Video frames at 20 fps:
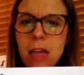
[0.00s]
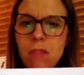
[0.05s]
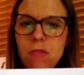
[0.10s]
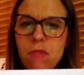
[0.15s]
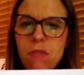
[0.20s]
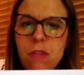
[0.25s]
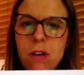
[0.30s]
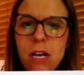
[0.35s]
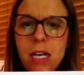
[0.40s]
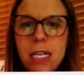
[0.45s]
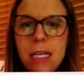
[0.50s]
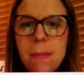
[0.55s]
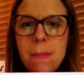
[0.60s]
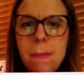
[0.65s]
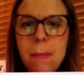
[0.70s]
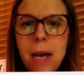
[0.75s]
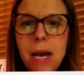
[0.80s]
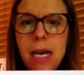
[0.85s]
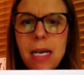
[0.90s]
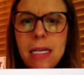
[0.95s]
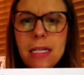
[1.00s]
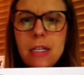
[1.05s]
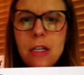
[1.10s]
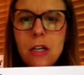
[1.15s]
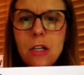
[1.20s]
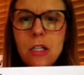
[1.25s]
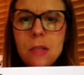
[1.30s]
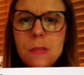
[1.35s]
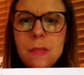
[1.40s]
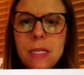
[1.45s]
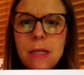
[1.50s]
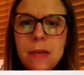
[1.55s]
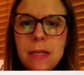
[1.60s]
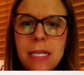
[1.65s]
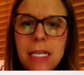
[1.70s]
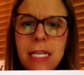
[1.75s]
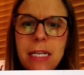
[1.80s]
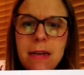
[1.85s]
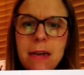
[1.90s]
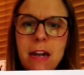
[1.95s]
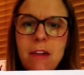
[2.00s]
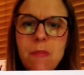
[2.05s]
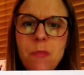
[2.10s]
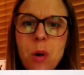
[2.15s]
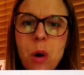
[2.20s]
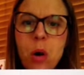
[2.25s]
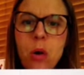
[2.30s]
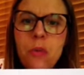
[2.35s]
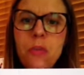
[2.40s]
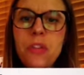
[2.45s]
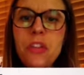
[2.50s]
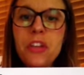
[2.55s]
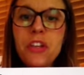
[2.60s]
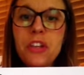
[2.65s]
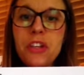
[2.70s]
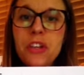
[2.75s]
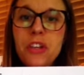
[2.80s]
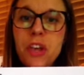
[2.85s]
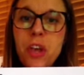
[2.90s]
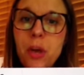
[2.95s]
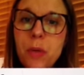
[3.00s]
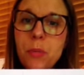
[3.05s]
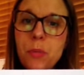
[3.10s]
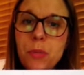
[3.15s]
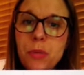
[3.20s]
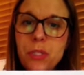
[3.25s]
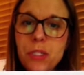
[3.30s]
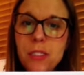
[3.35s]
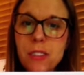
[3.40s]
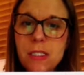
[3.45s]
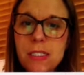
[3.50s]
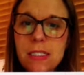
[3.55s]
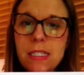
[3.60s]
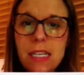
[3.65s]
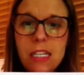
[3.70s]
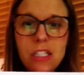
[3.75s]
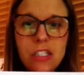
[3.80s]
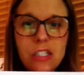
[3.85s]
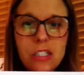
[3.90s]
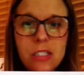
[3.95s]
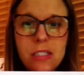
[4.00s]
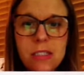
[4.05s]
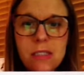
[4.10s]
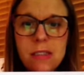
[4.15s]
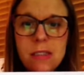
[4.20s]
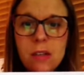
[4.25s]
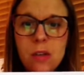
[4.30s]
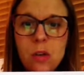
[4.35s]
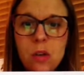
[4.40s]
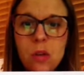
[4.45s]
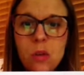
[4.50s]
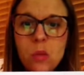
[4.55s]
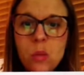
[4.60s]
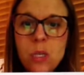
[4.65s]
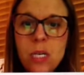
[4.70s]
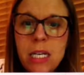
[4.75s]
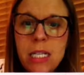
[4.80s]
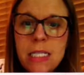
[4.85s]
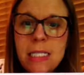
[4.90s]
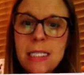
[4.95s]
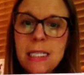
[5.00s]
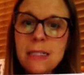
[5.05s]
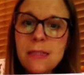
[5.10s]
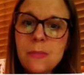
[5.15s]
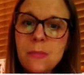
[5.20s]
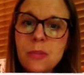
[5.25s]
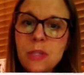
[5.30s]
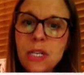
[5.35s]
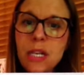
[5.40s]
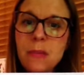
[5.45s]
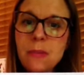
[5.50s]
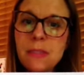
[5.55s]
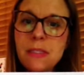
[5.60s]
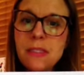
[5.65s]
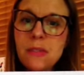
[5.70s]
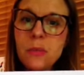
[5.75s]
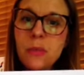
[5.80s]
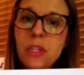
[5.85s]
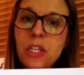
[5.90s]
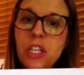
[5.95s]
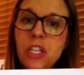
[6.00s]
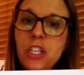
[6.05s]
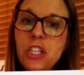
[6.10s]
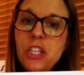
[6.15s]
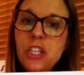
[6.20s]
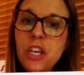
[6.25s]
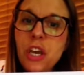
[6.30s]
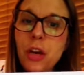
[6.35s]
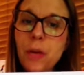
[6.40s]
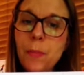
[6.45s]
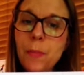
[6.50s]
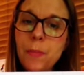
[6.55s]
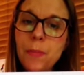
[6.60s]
Right, in my column down here, I put all the Y pronunciations, all the words that are pronounced with a Y.